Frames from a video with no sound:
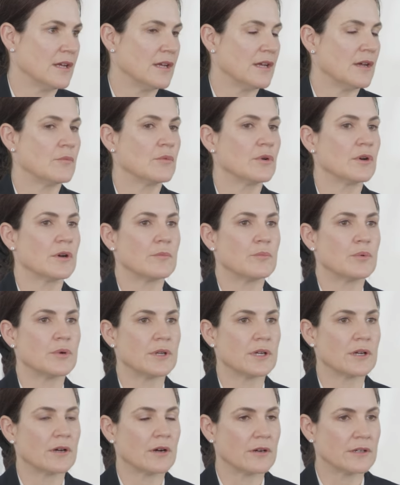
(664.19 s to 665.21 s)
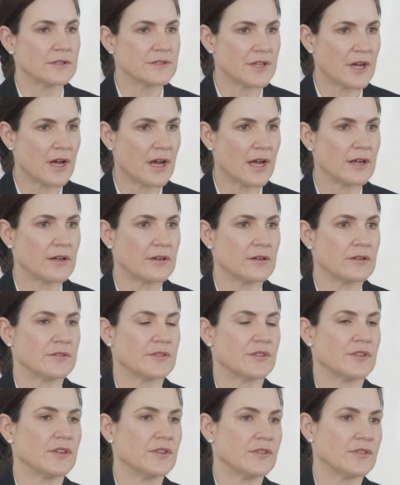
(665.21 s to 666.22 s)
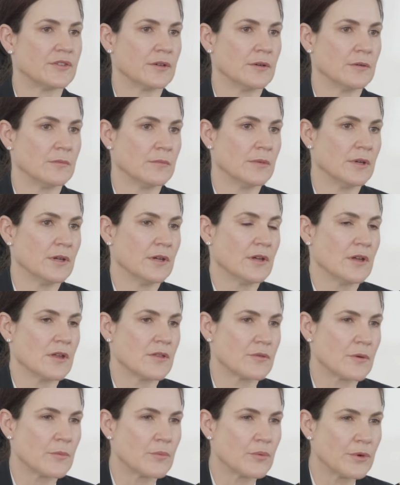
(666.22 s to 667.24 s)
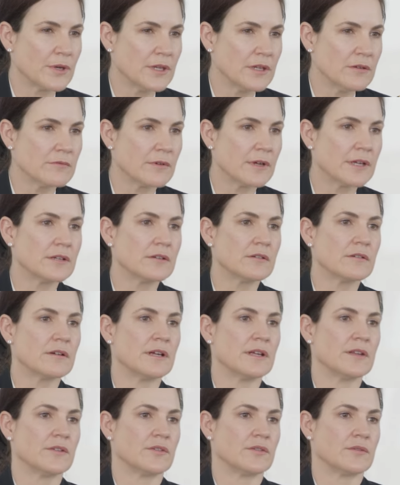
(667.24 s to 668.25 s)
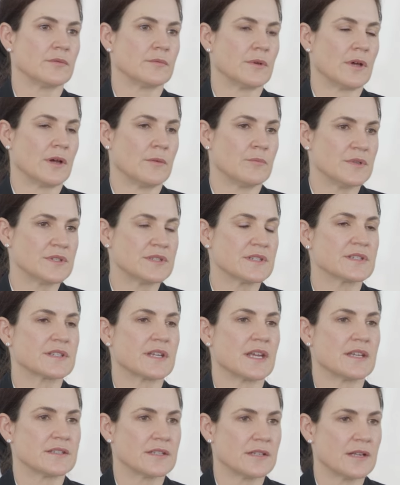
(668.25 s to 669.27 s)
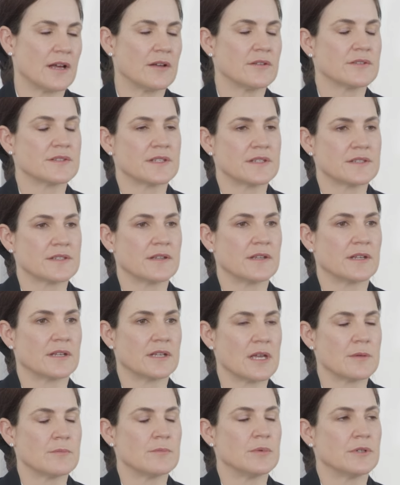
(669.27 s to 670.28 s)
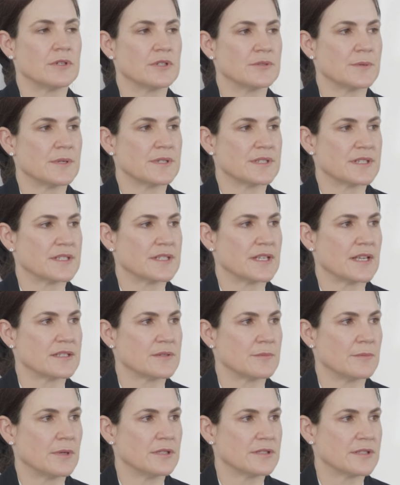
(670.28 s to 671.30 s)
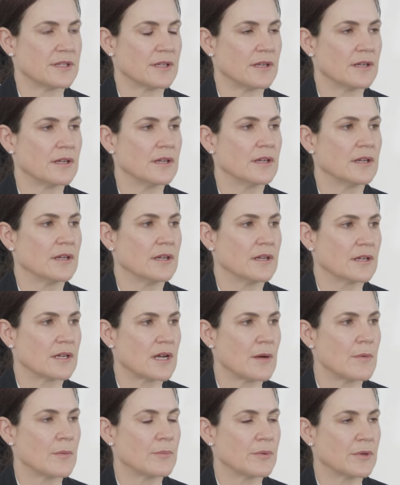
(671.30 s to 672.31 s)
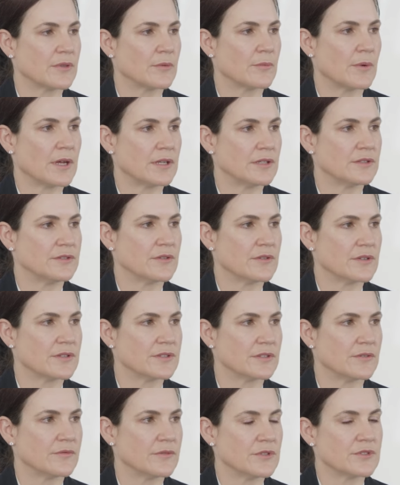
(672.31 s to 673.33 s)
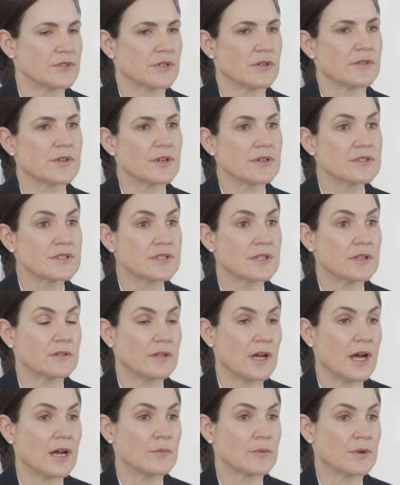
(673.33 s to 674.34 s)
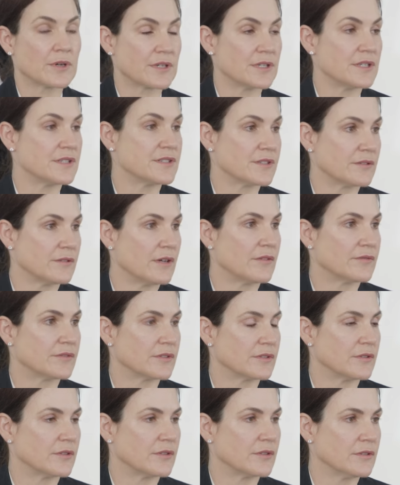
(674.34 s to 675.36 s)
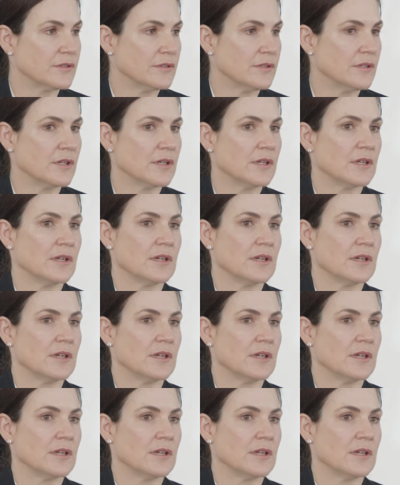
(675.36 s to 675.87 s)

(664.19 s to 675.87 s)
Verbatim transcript: And we're putting our entire system through a pretty rigorous uh, business case analysis and then capabilities based assessment to come up with a way to do this in the future. There's a lot we're going to still have to learn.